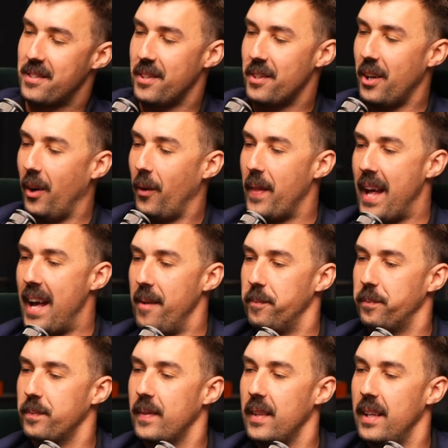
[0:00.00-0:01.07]
So you hold that.
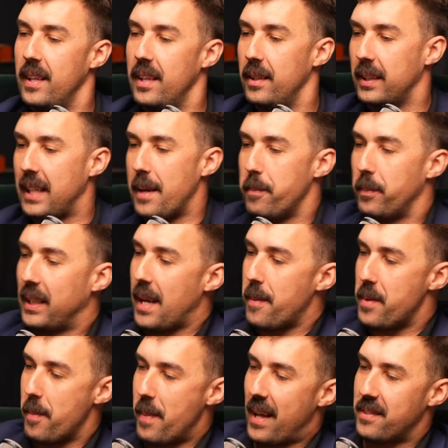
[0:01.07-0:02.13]
Okay. Keep keep
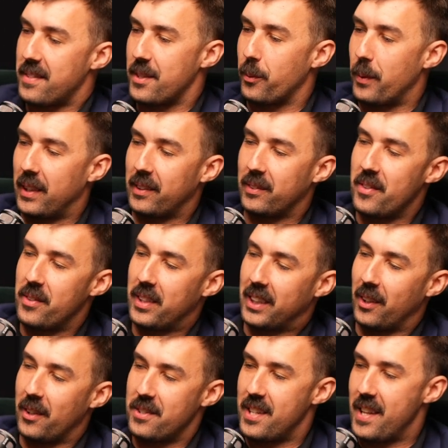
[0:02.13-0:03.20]
your mouth still relatively
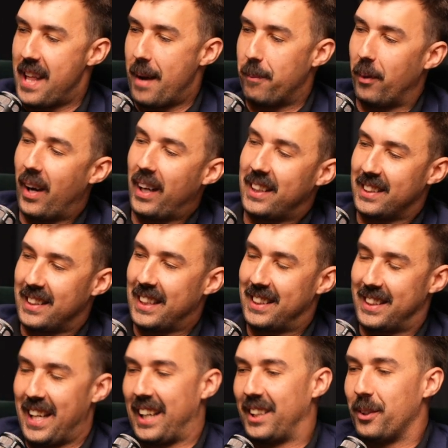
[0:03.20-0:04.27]
close to that yep. mic because
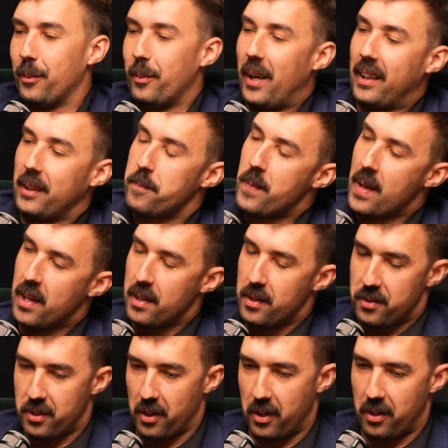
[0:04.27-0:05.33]
that's the actual yep. mic.
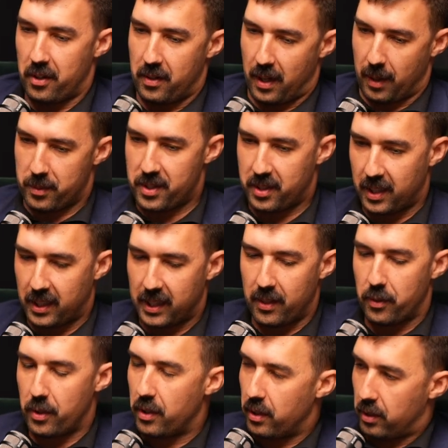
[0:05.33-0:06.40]
So I'm just going to give
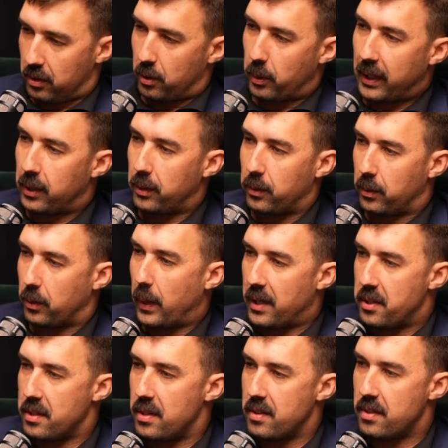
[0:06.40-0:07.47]
you quick
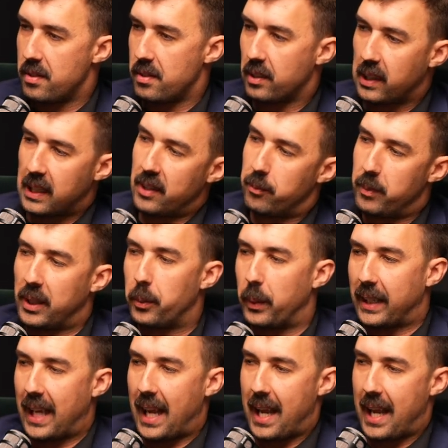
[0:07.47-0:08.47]
questions. Yep. Give me quick